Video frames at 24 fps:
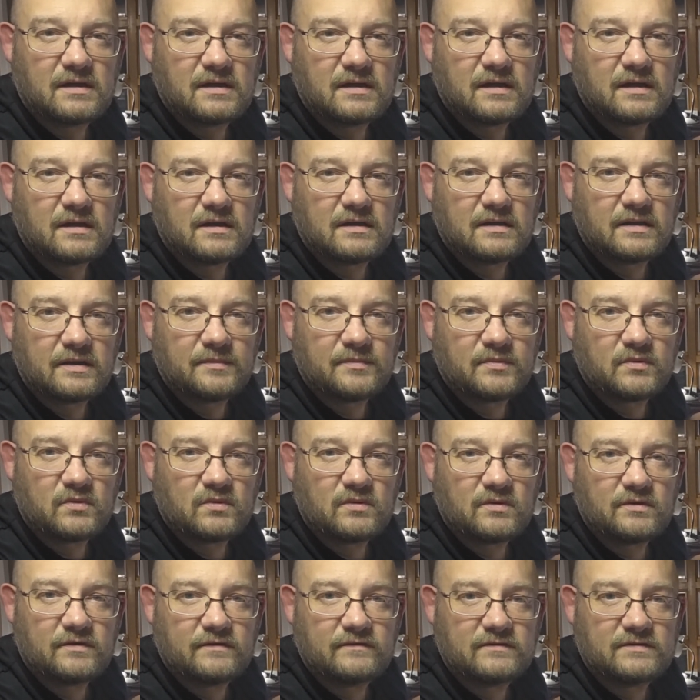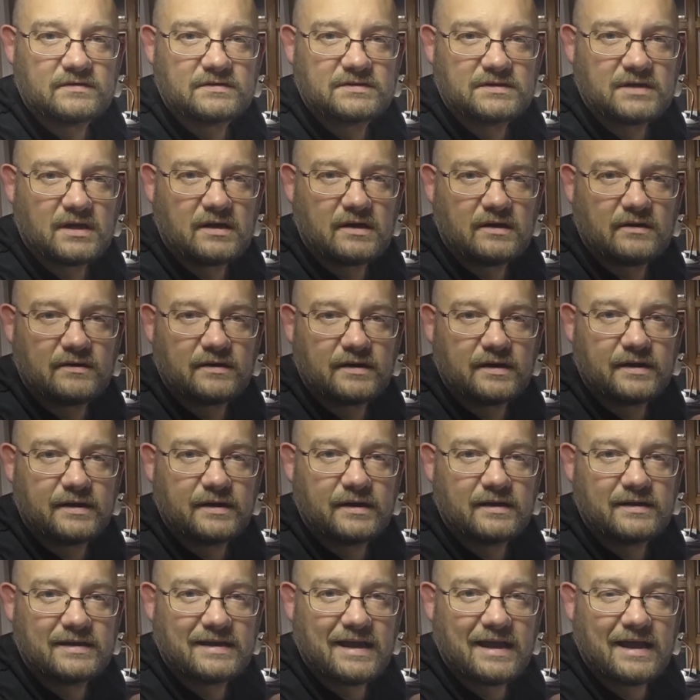I like pullovers. Oh, okay, yeah.
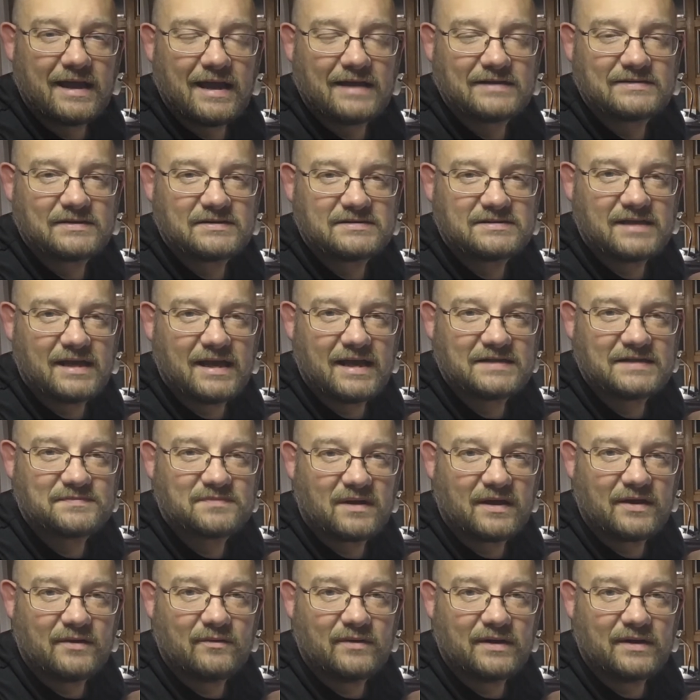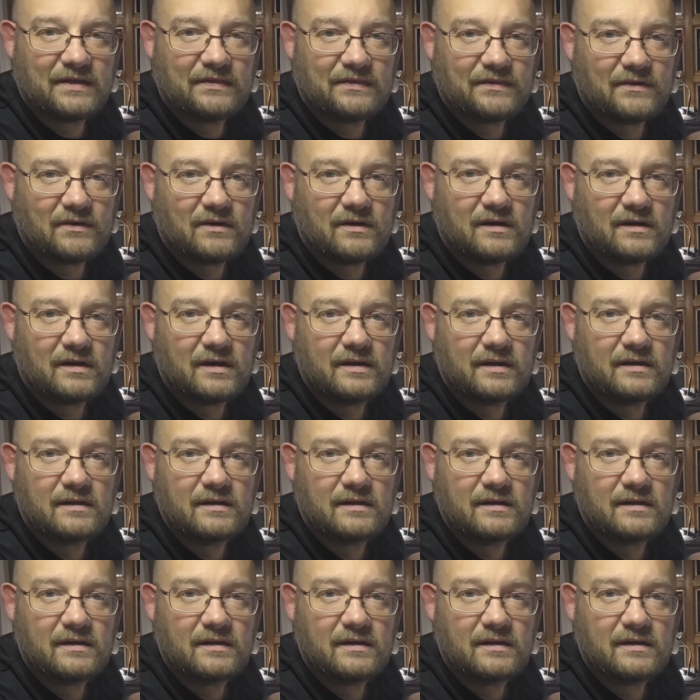Yeah, that's what I was saying. That's probably what he thought.